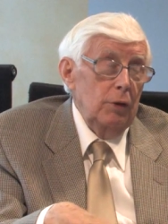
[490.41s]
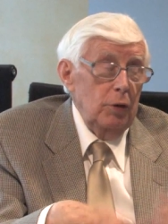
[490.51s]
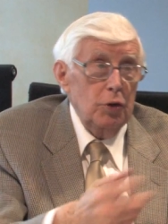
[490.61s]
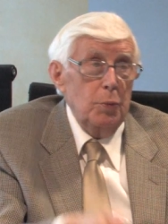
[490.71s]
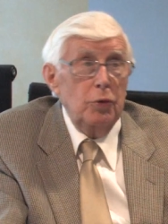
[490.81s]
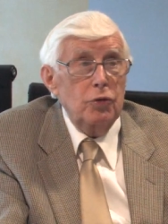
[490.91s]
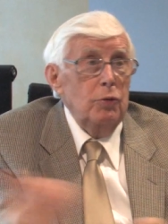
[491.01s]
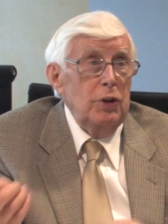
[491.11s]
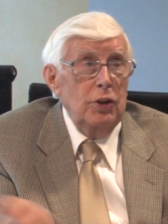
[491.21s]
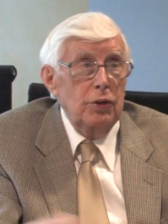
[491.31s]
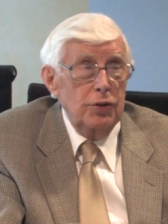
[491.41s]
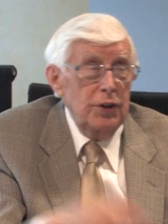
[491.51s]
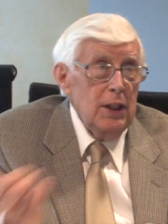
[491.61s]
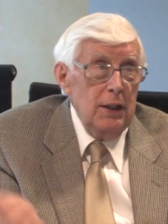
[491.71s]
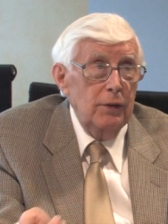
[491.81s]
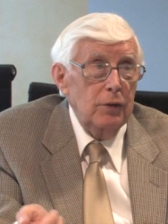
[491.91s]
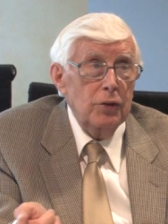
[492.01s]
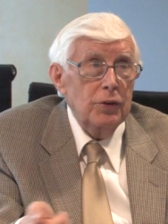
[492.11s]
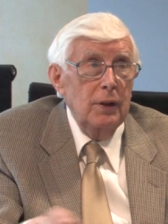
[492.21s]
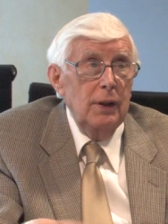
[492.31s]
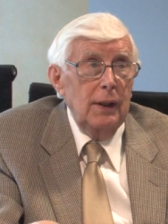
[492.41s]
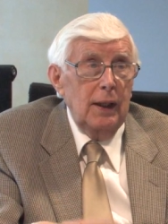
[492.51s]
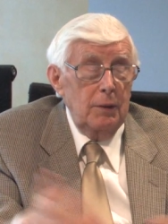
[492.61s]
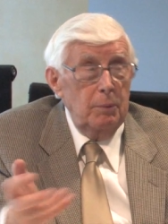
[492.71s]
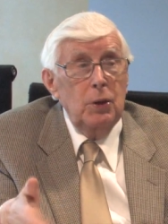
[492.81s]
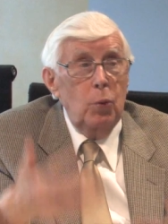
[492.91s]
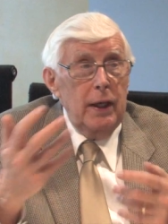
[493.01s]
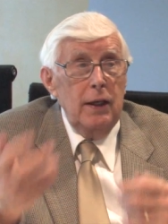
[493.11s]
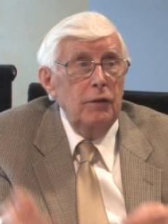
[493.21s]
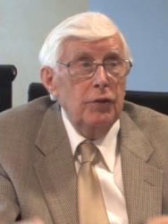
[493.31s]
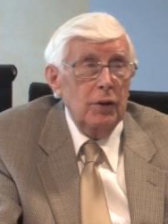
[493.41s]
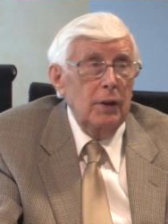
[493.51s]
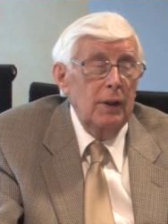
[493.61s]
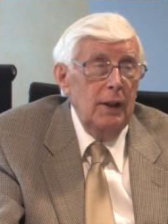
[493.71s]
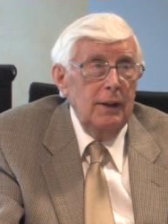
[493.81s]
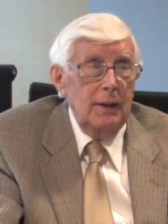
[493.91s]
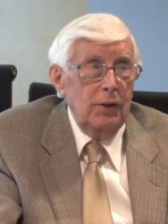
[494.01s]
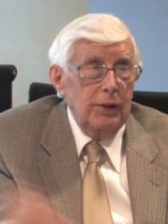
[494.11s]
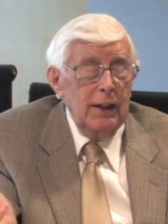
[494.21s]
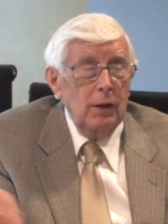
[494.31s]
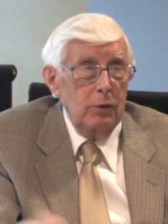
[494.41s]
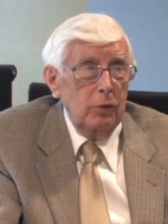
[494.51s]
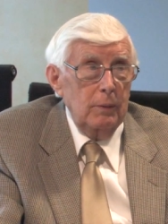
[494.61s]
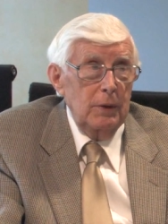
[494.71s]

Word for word: you just put the sewage into the sea, of course, and big waves and tidal